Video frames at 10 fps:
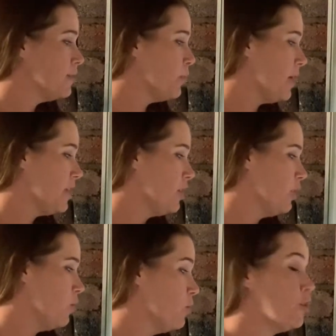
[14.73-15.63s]
when
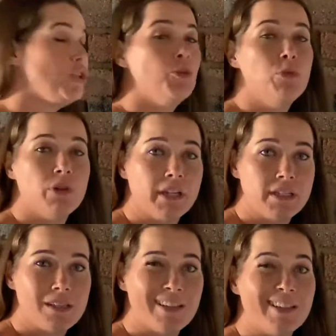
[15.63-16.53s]
your numerator